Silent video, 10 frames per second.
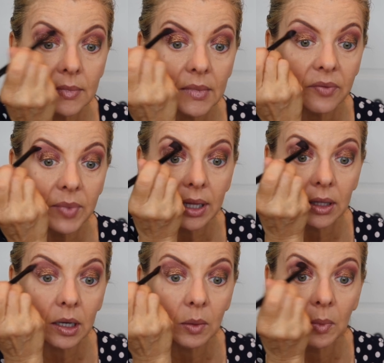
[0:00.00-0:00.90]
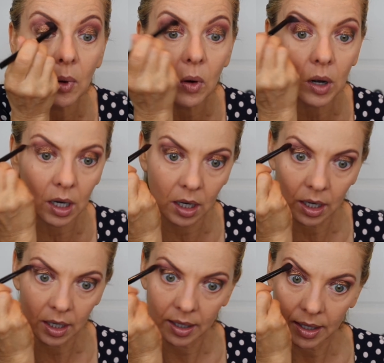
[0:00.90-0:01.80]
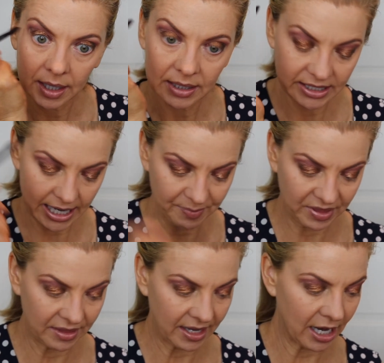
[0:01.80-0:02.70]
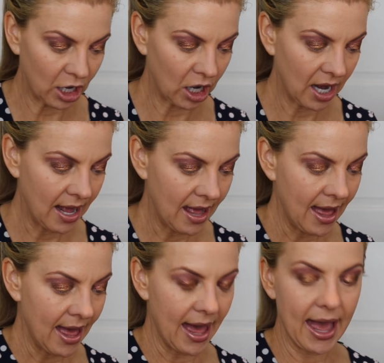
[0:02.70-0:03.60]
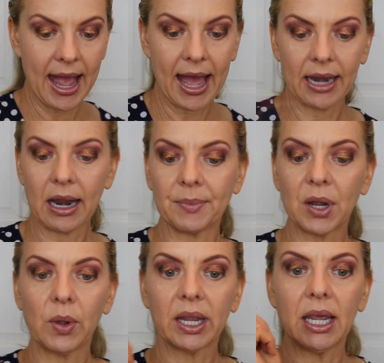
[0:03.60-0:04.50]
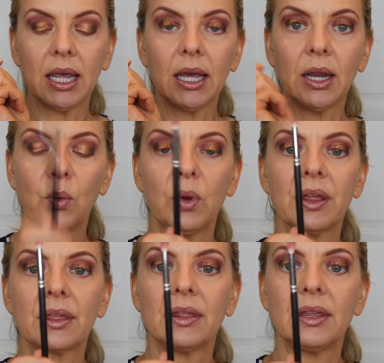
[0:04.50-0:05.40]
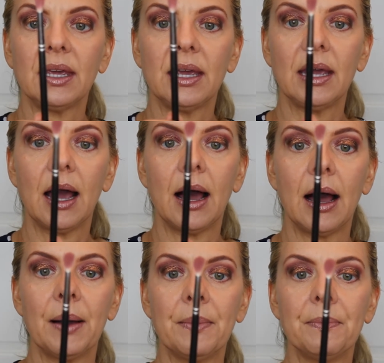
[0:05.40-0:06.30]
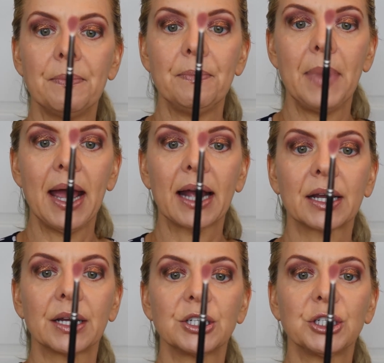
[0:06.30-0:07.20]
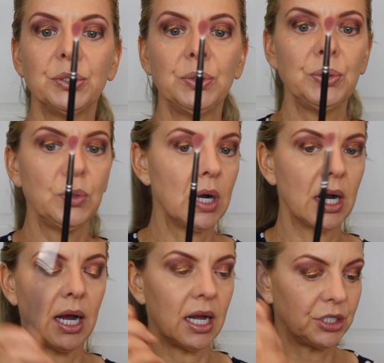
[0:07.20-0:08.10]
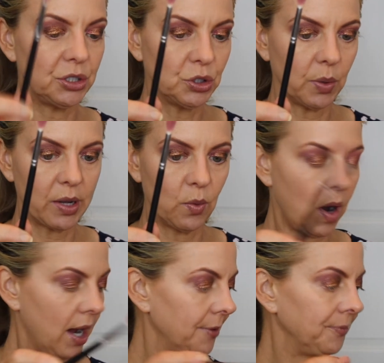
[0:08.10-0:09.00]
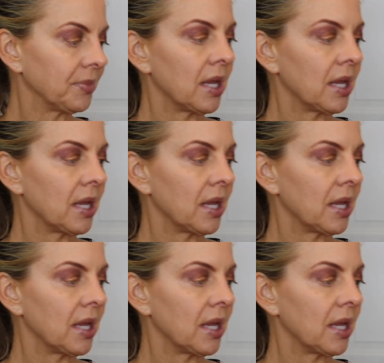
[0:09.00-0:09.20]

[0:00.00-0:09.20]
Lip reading: Give me a little more depth there. And I'm going in with the MAC 221.